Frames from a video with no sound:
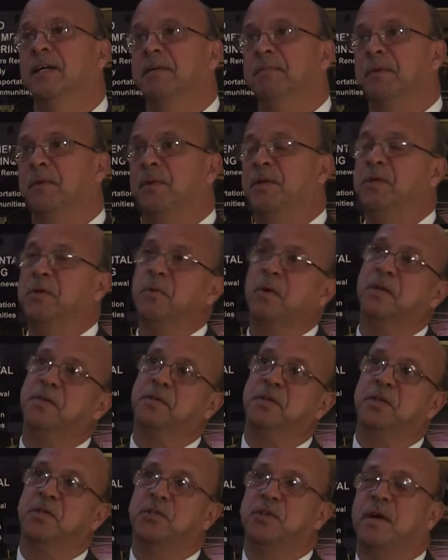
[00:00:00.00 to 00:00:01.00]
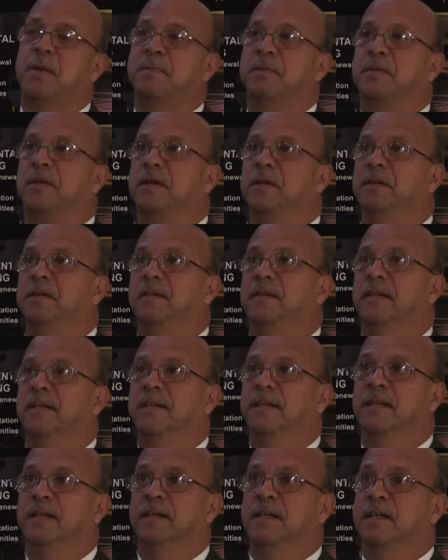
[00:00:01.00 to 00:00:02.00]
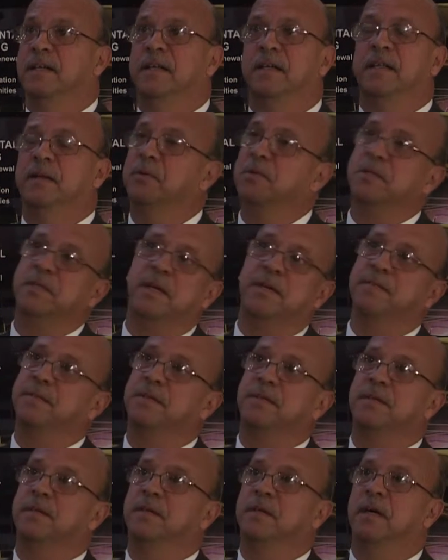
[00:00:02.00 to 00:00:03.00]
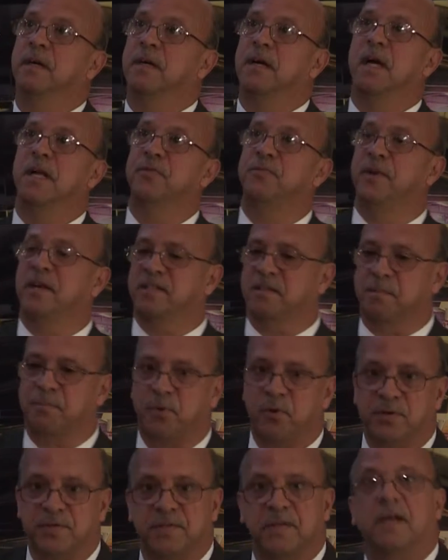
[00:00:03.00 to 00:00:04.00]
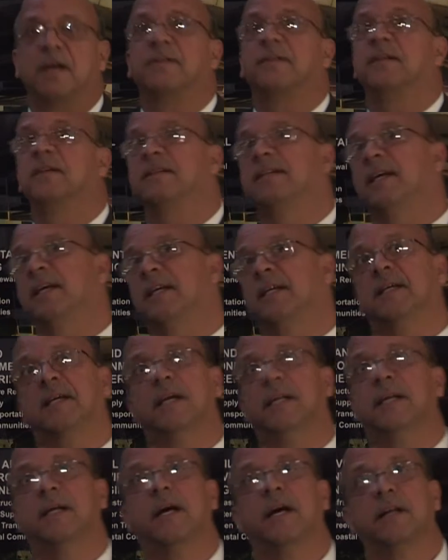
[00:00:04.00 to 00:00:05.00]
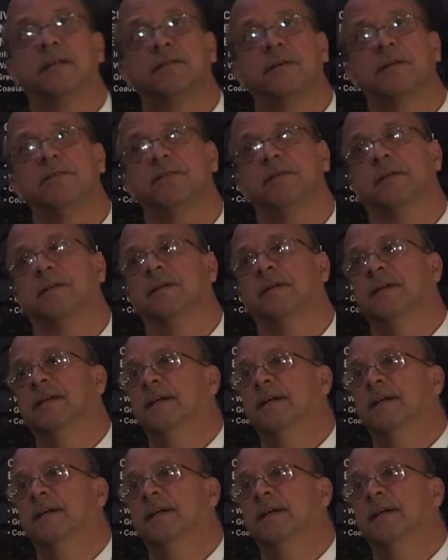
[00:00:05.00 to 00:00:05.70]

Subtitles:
But when you go out to the job site, there was never a contractor person out there taking any kind of testing.